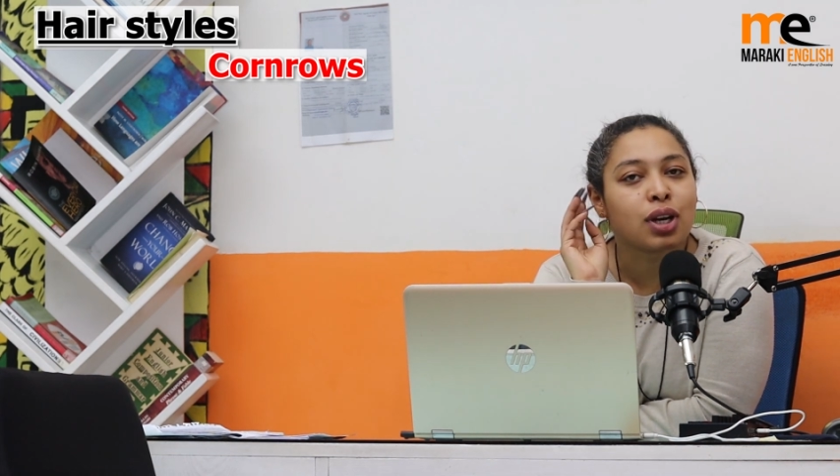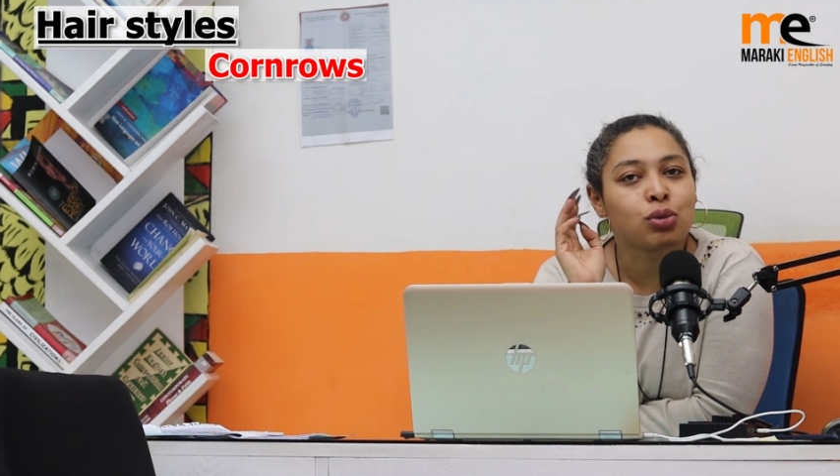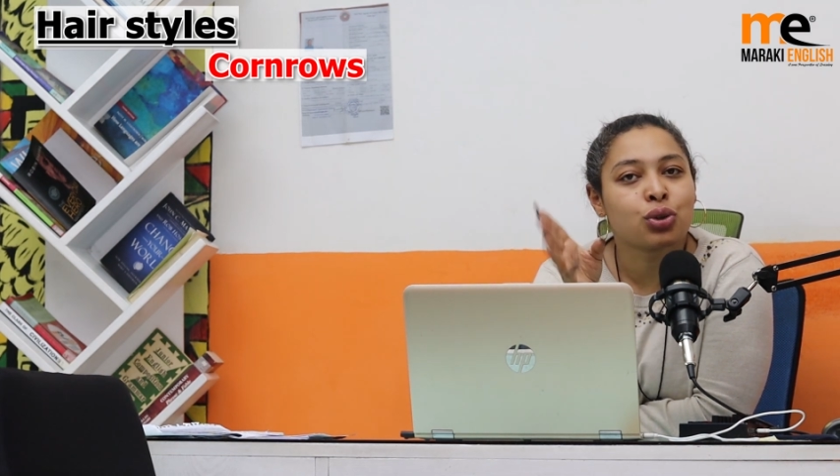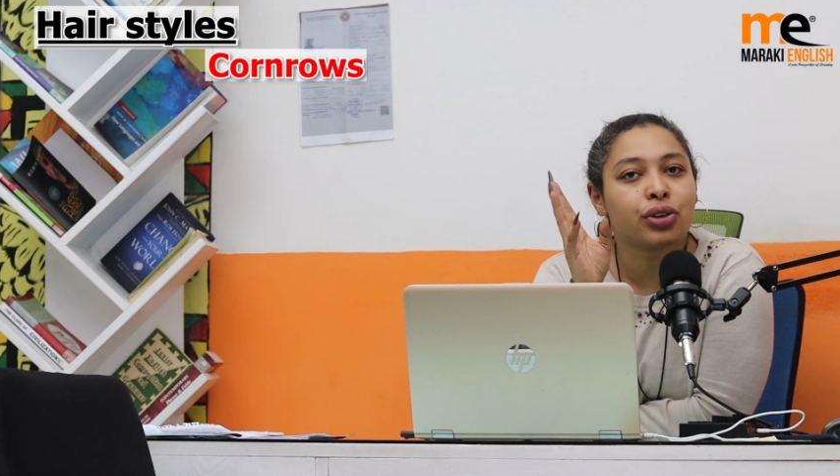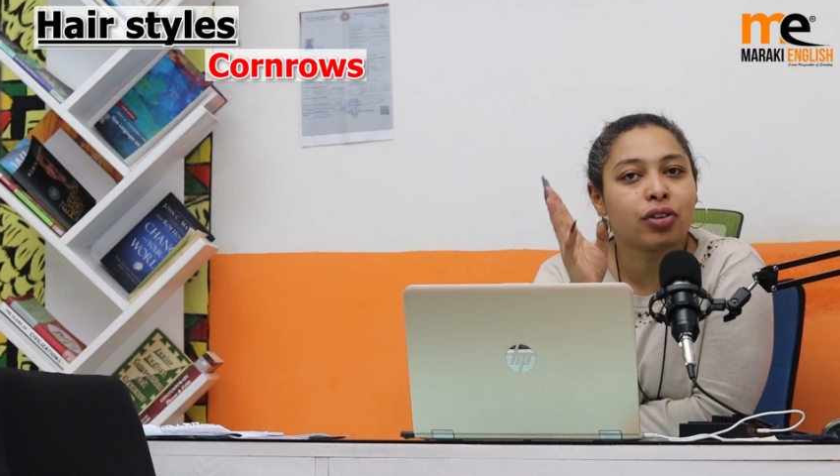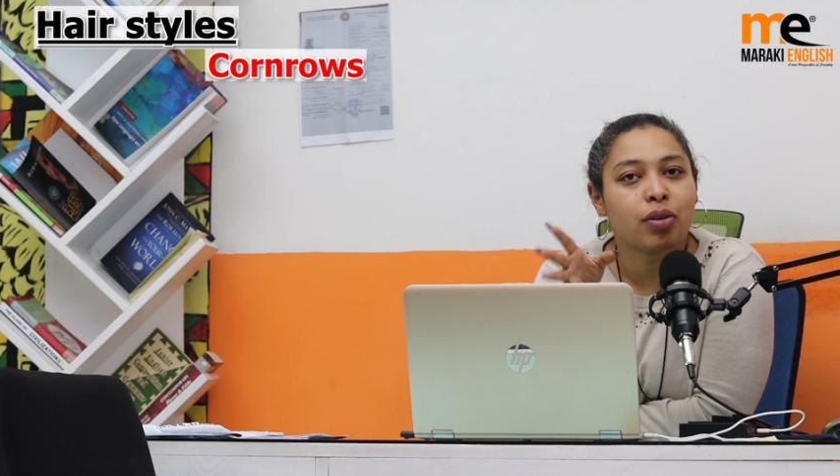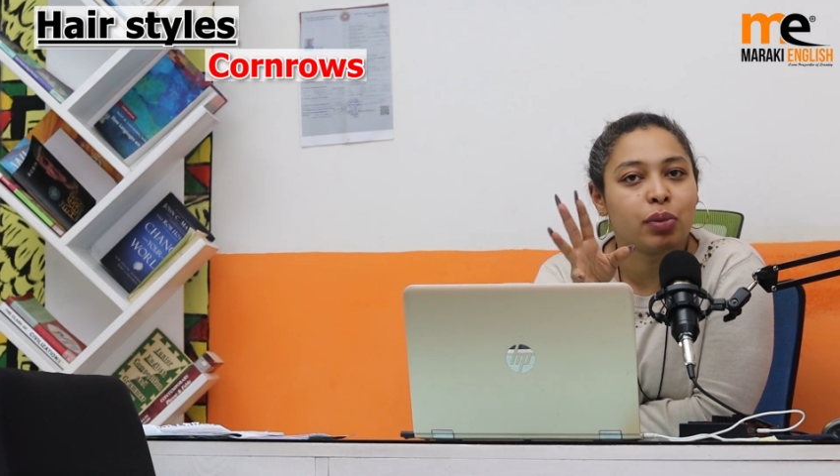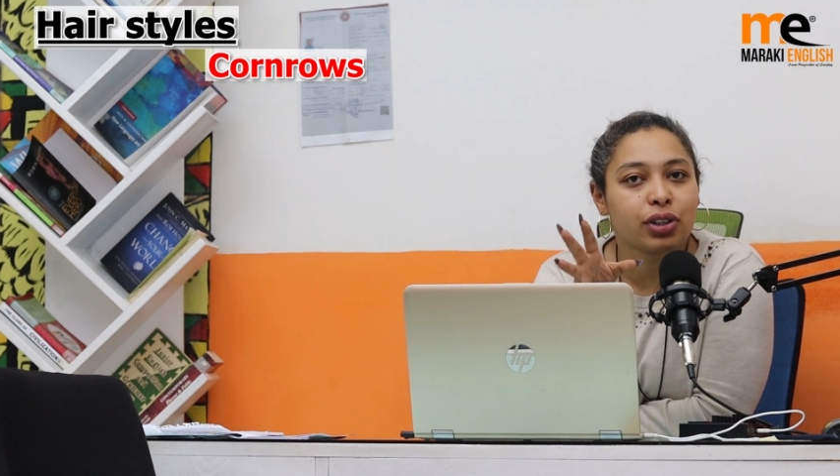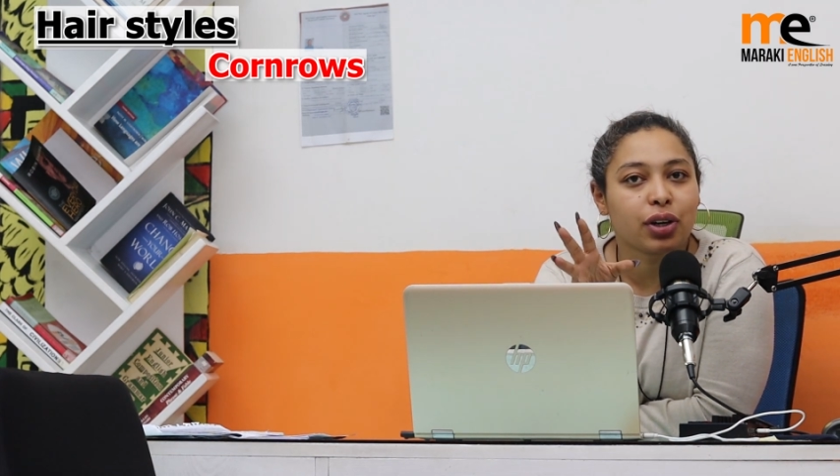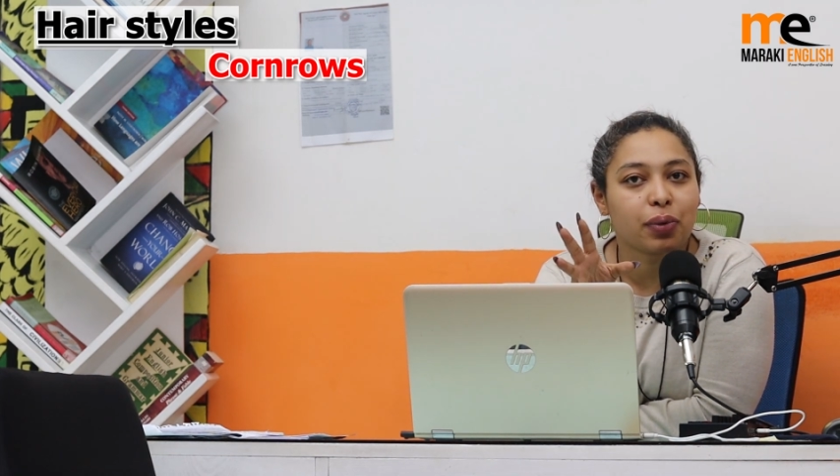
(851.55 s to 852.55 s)
I'm sure you're
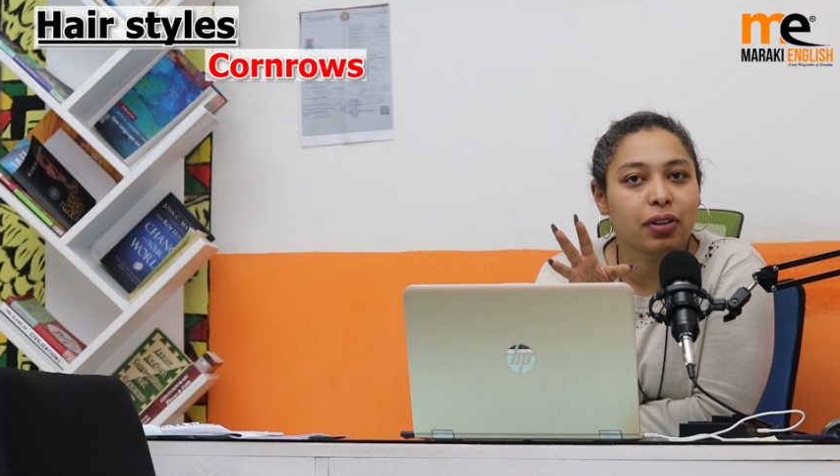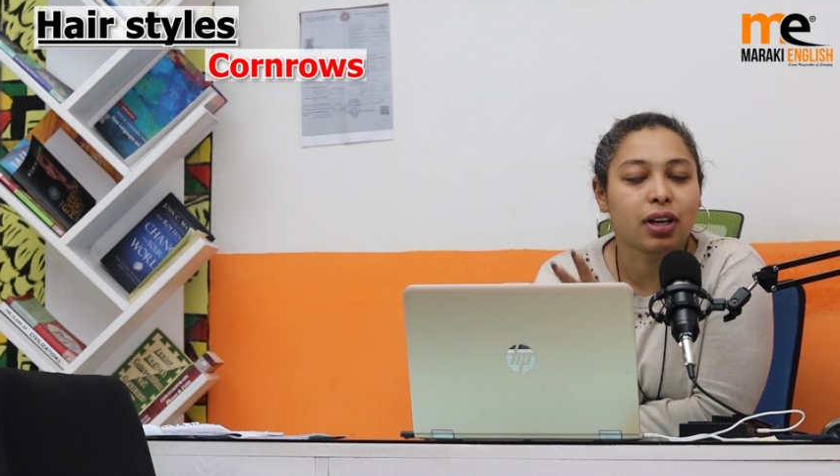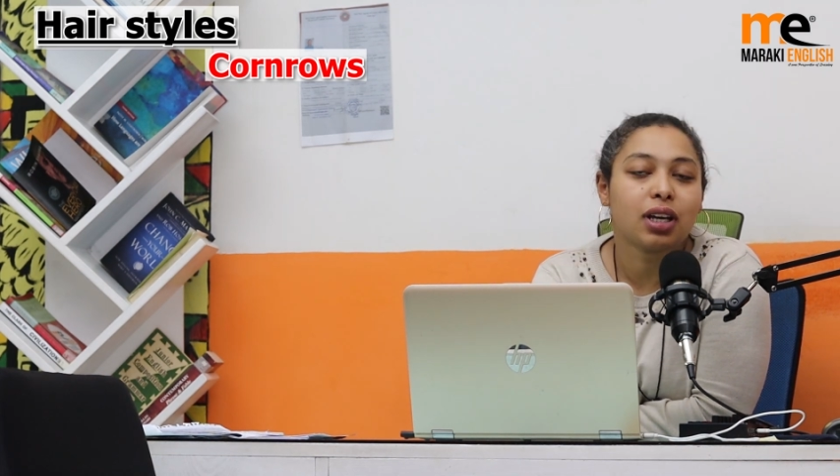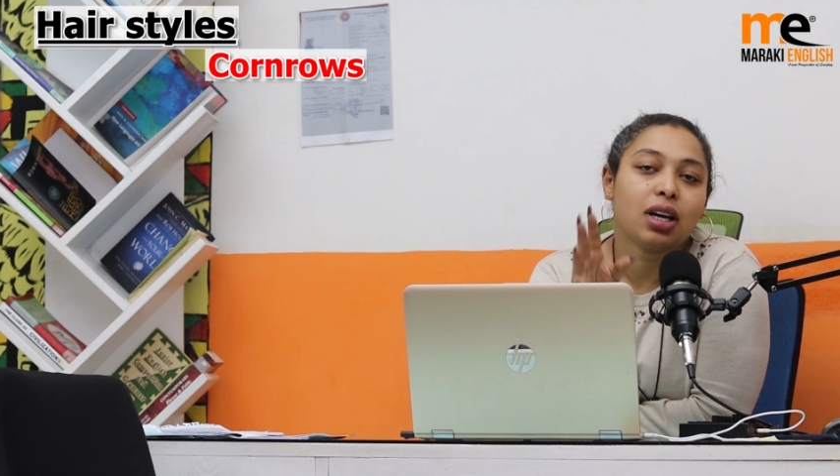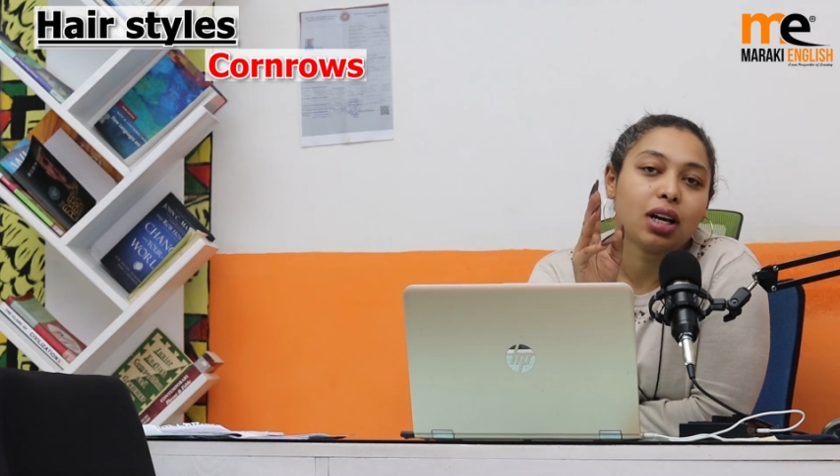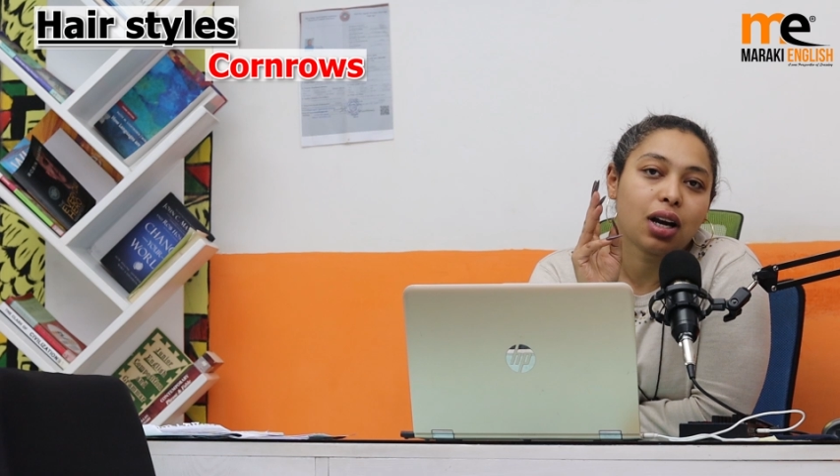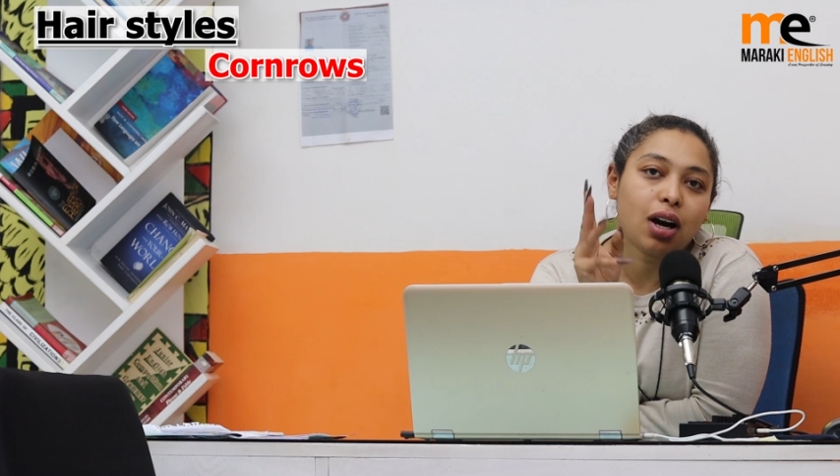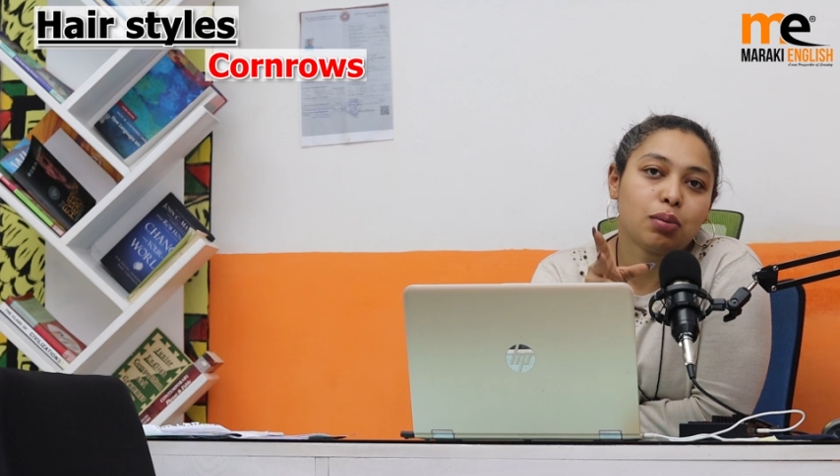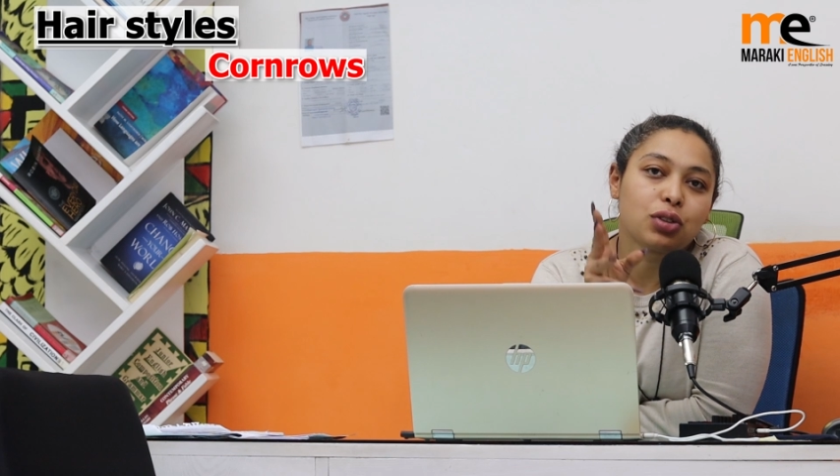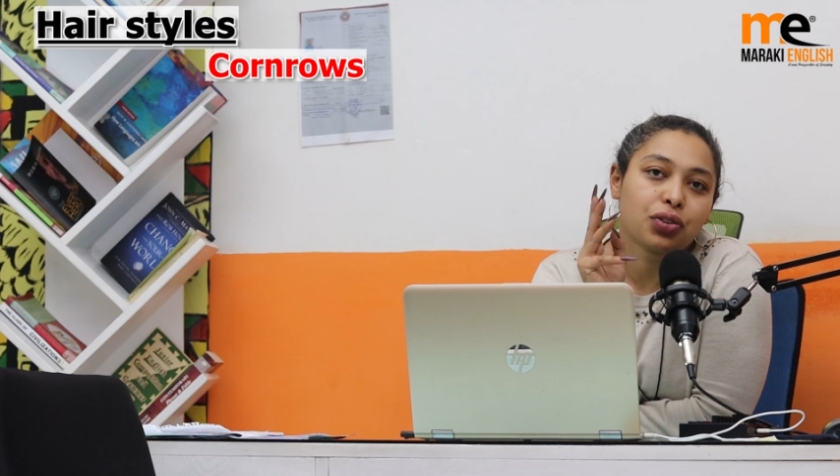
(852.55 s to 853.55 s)
familiar with it,
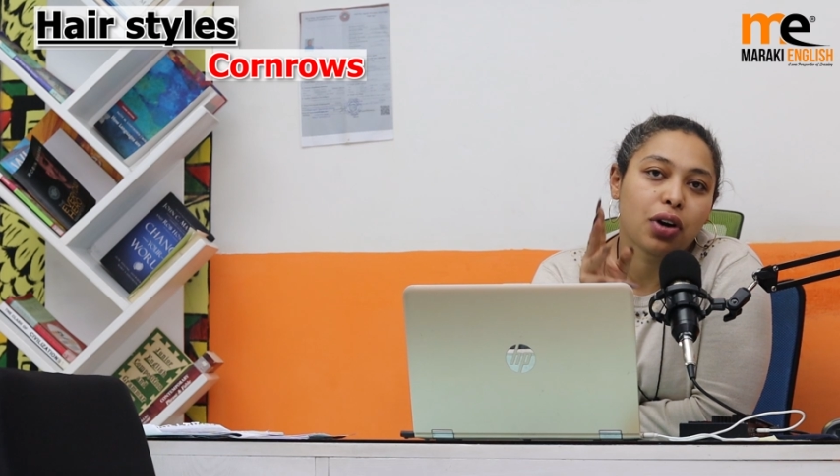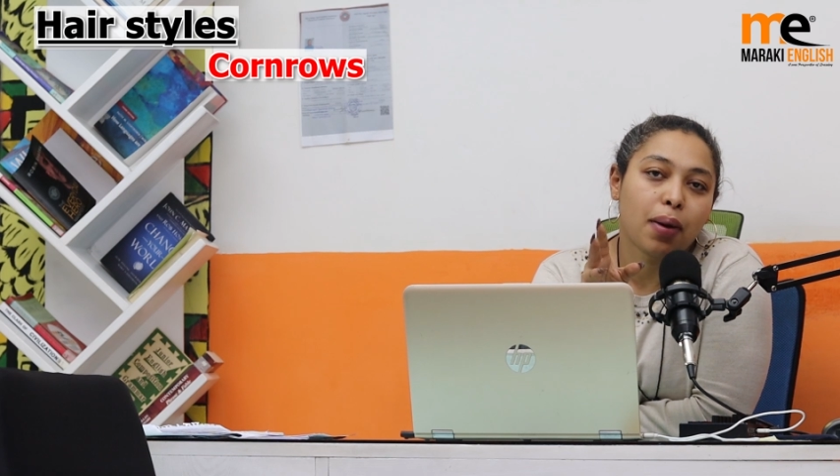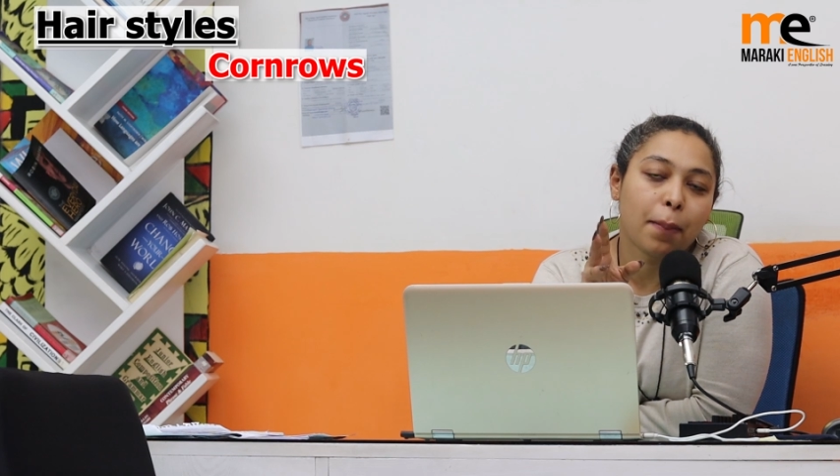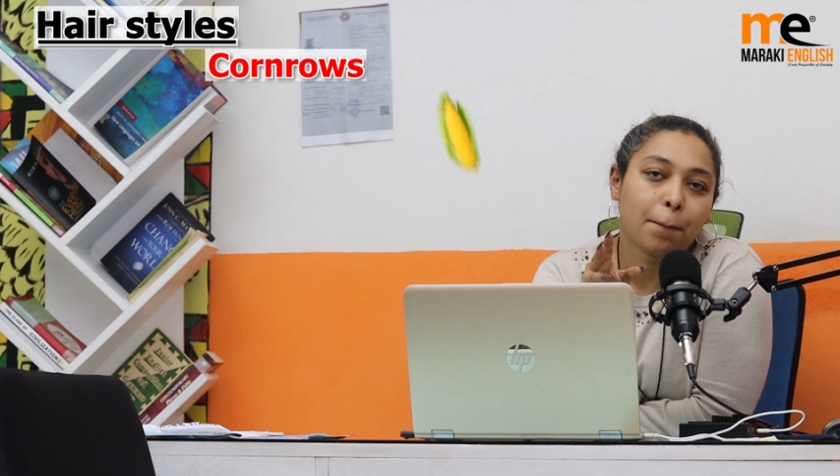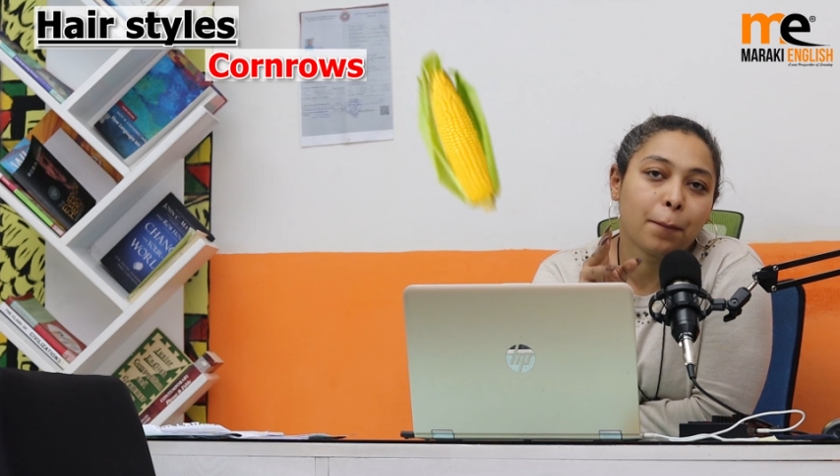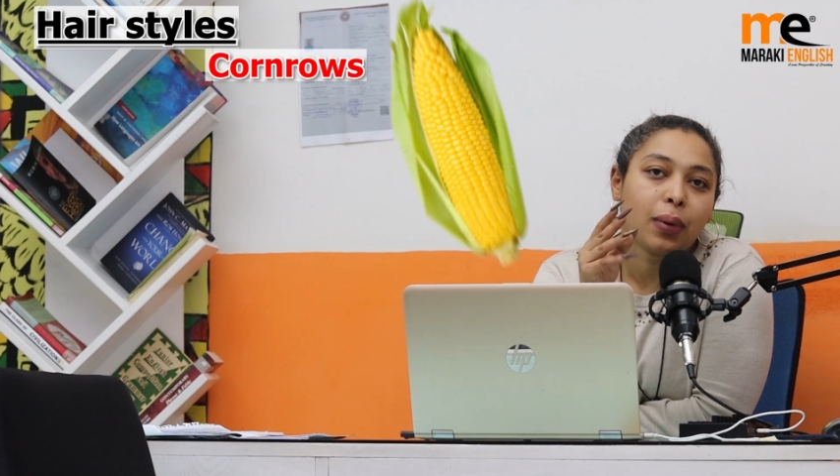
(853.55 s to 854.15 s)
comes from